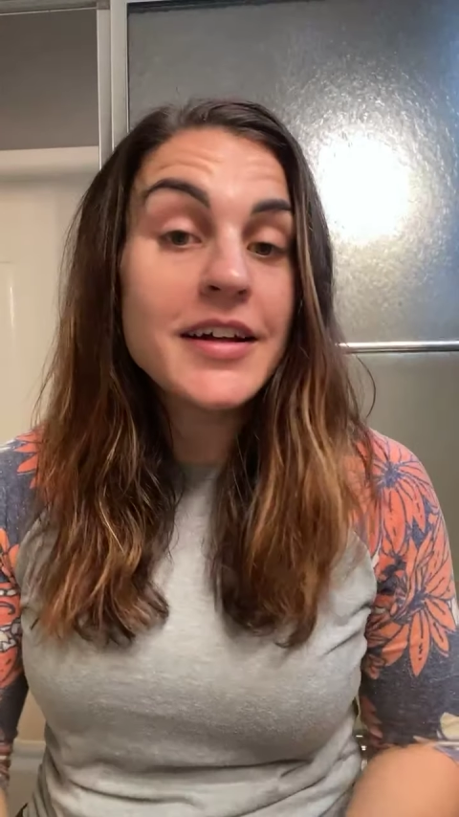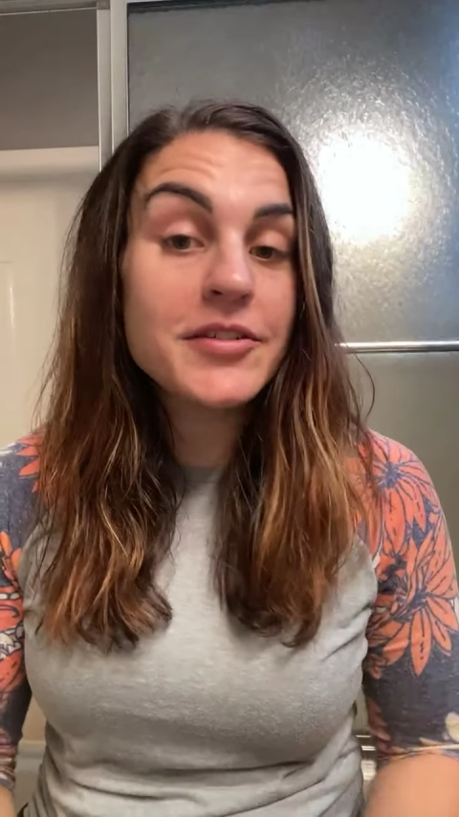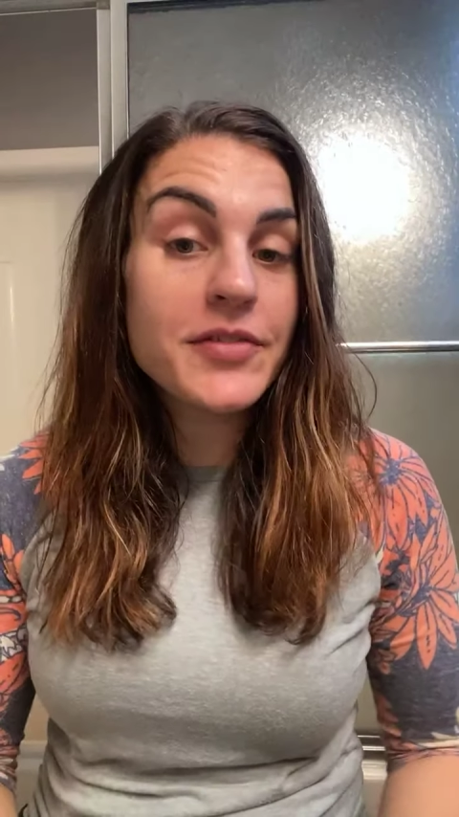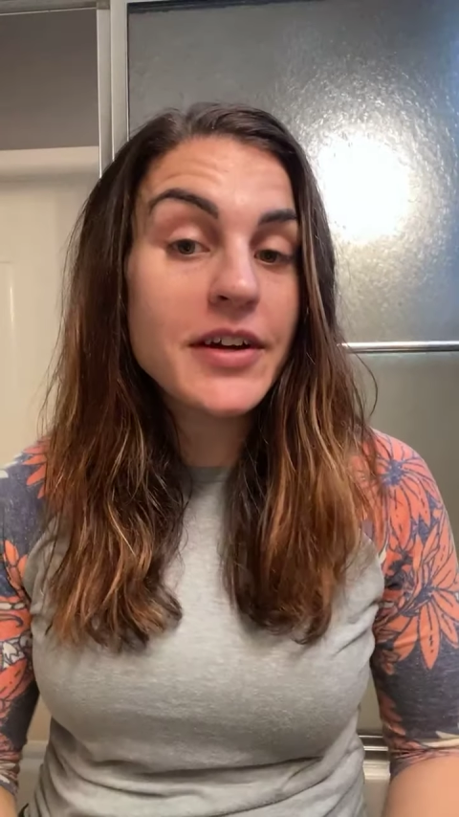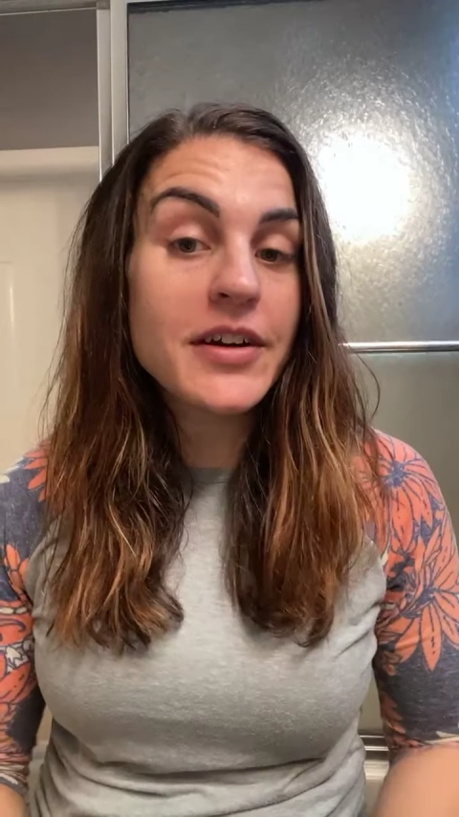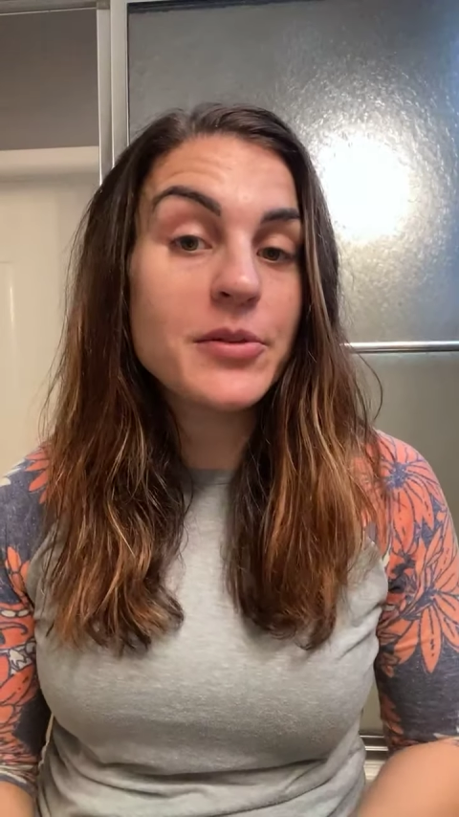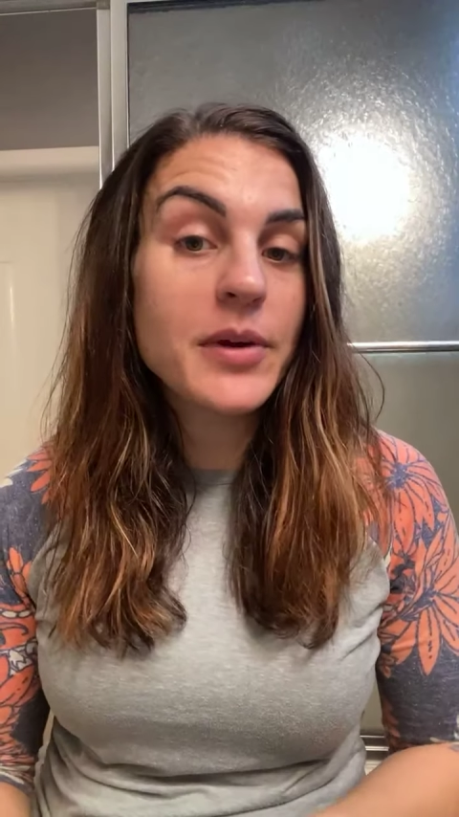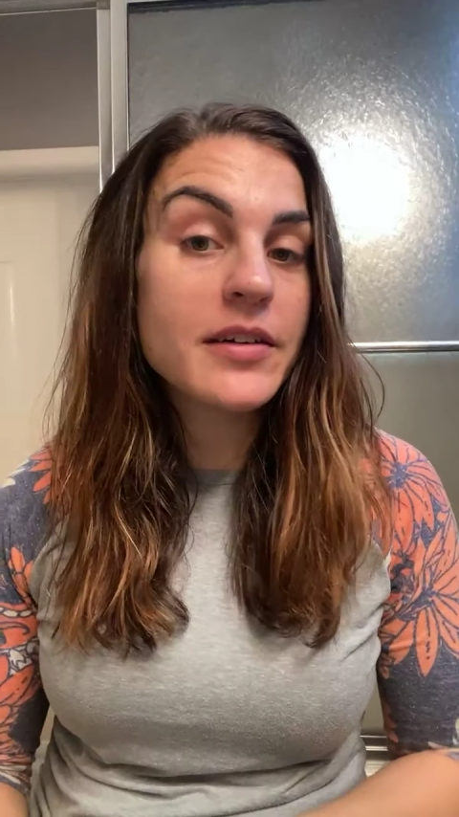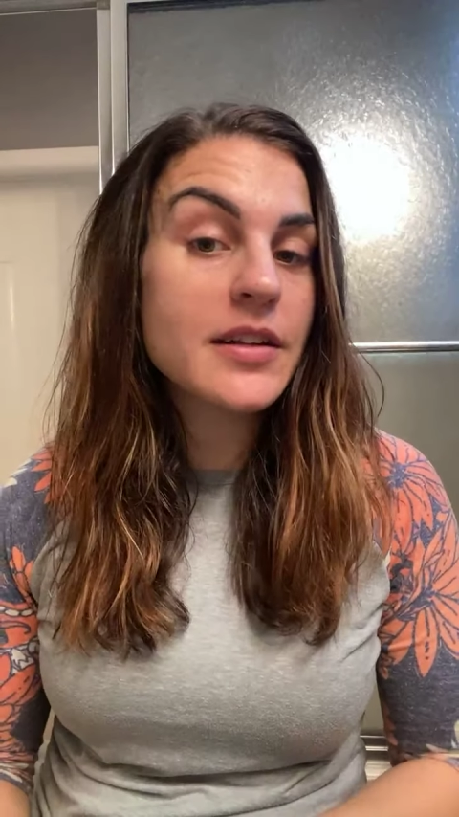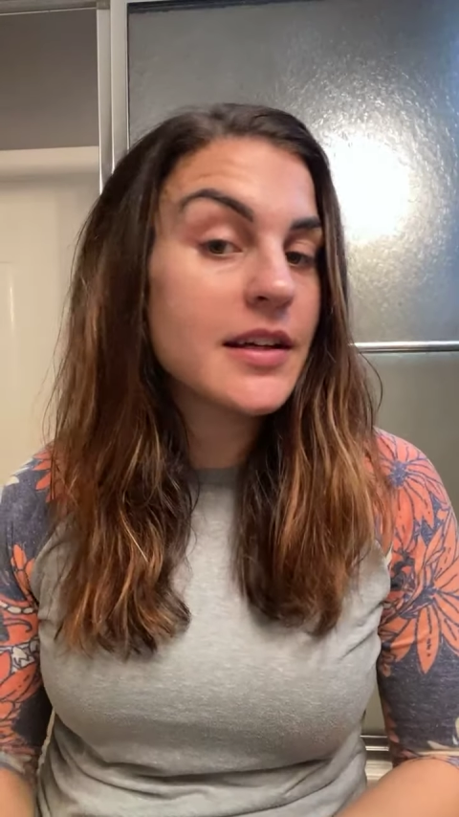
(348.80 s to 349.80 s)
very
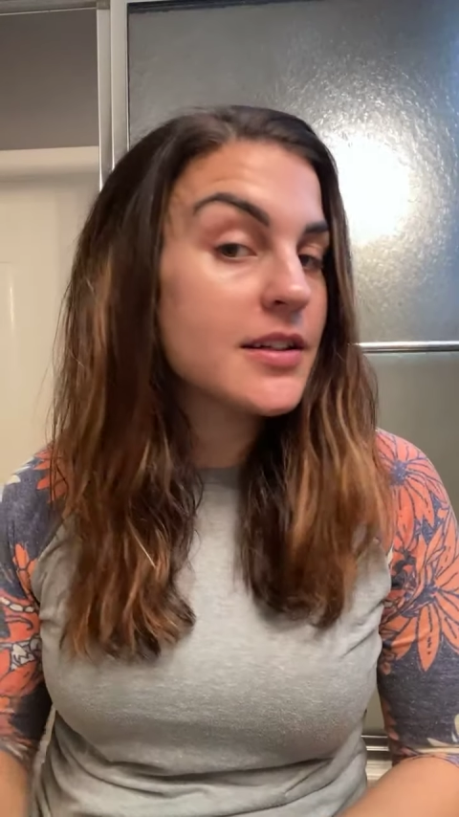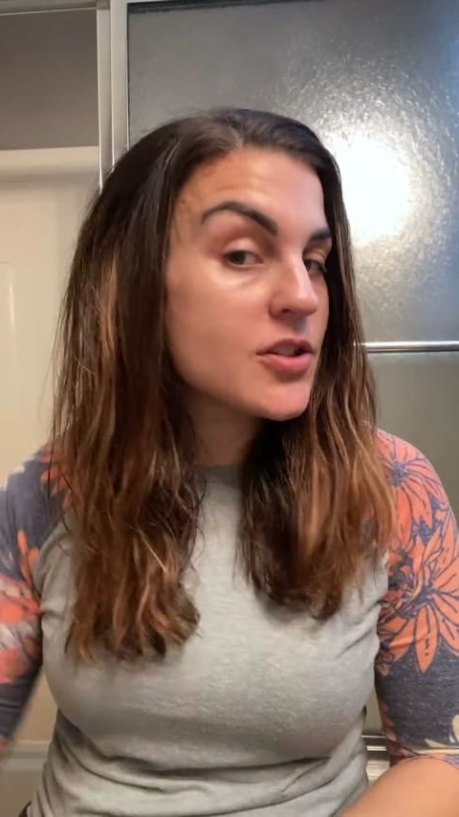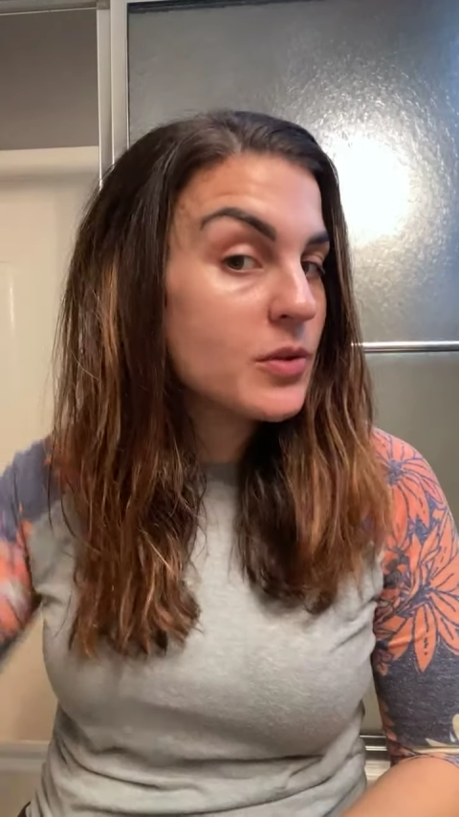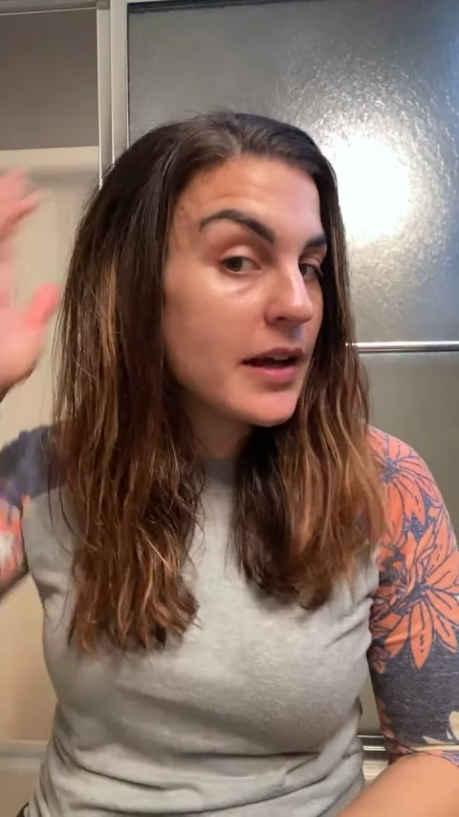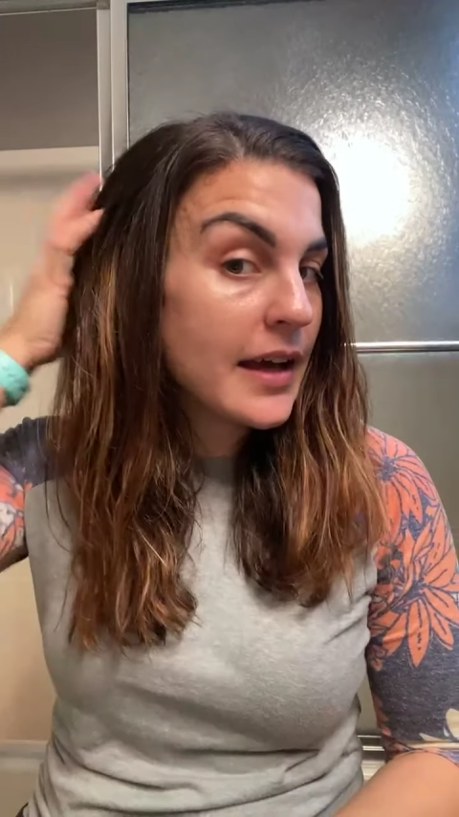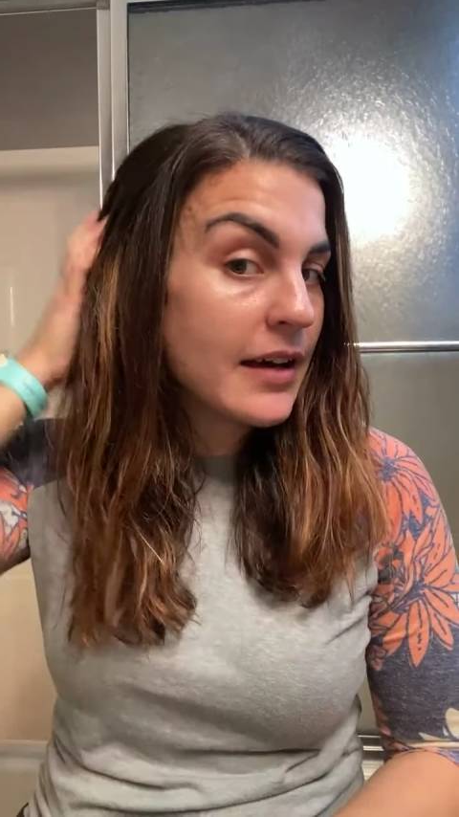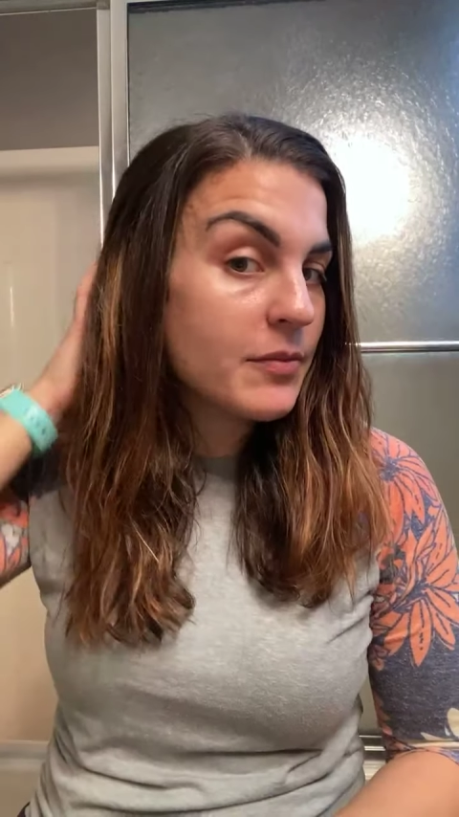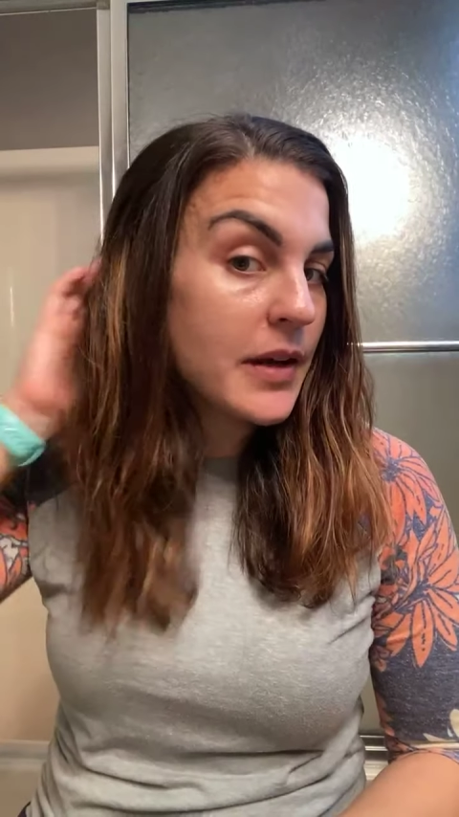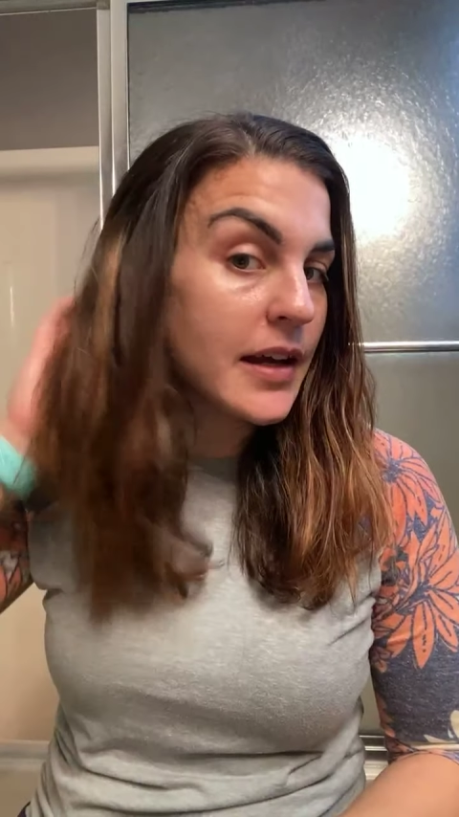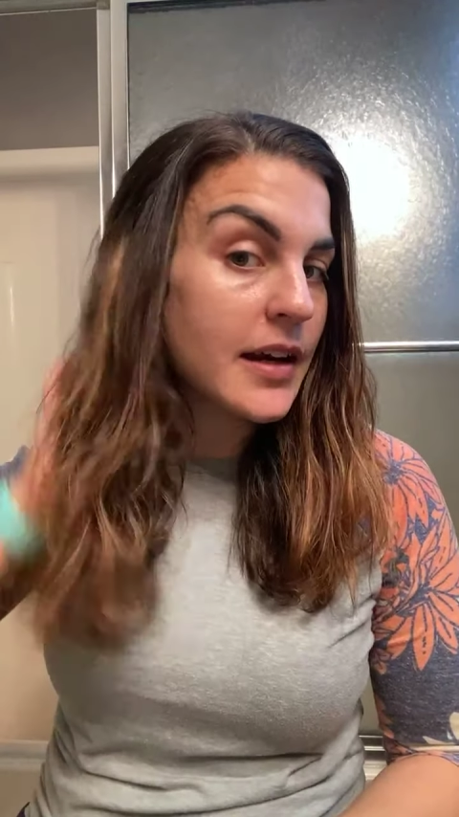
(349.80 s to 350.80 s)
rarely do I have
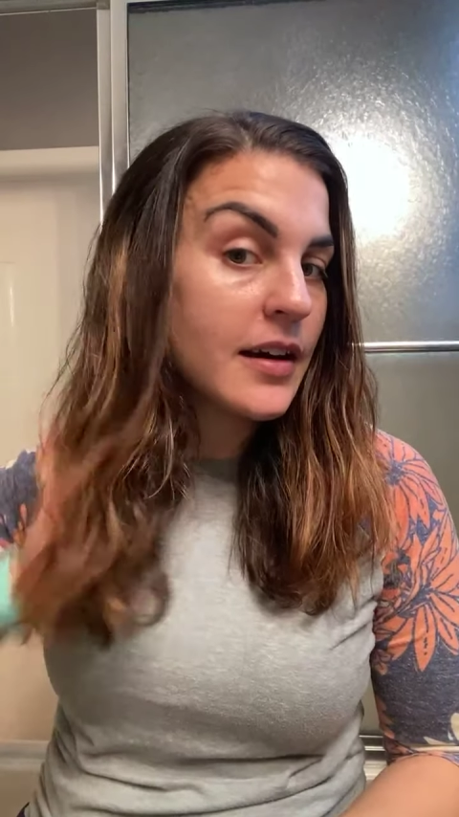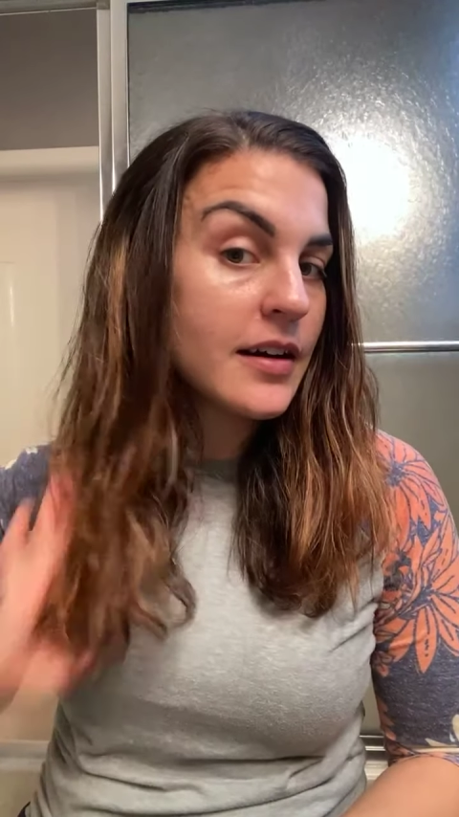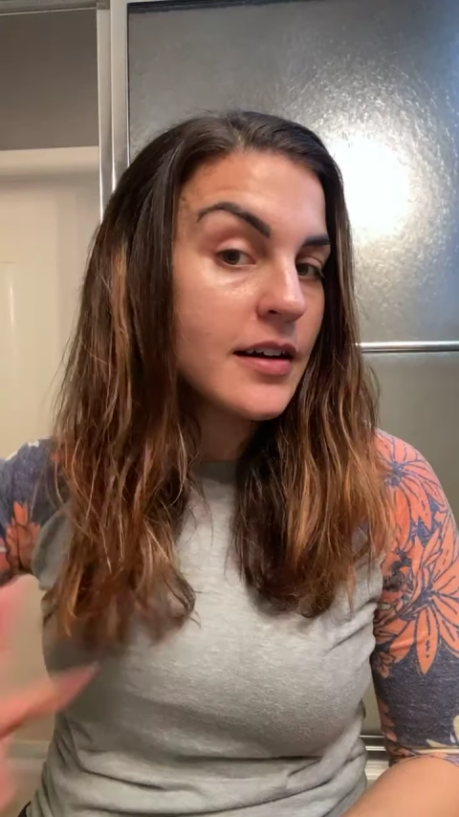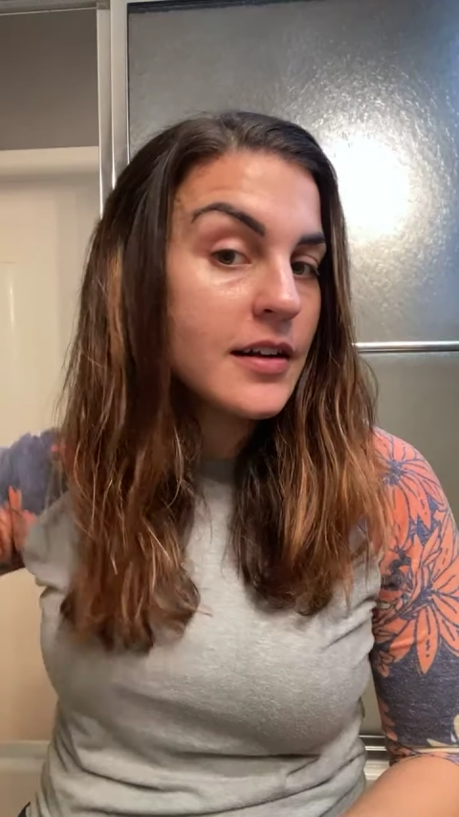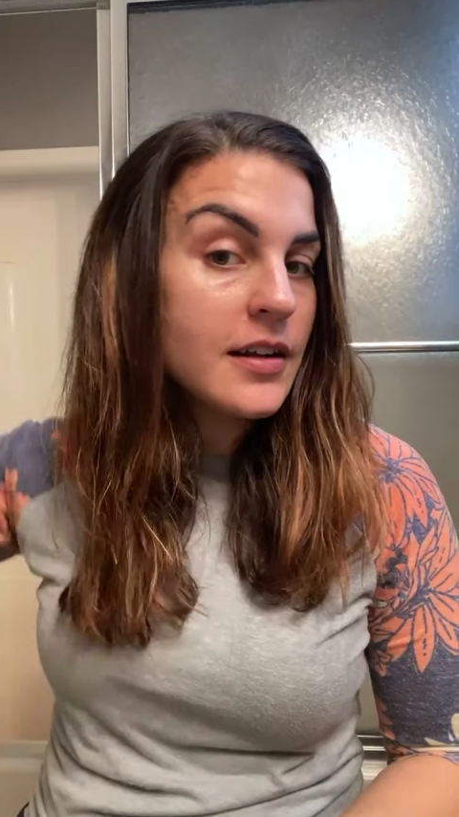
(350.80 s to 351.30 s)
my hair